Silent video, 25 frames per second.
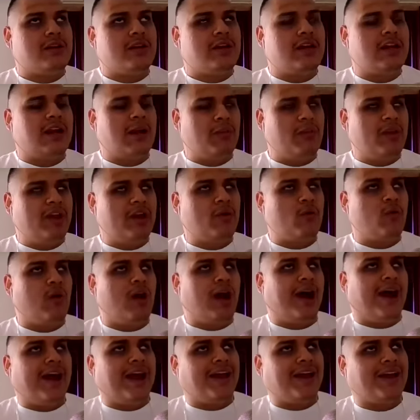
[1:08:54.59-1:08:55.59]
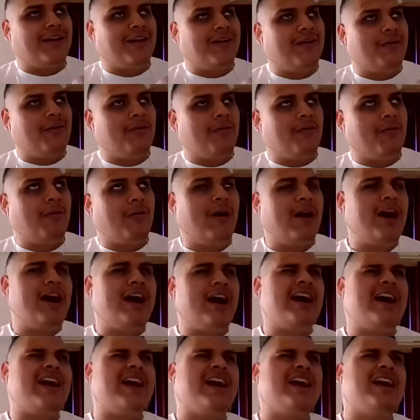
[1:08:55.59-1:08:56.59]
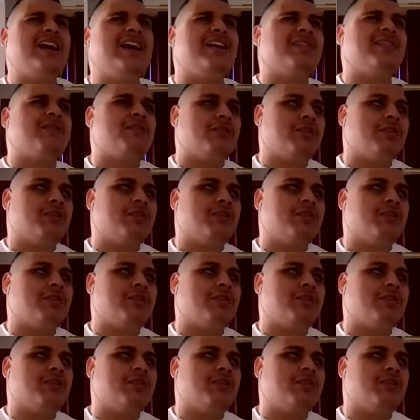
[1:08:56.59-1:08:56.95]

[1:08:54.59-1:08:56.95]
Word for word: And I'm like, why? Why?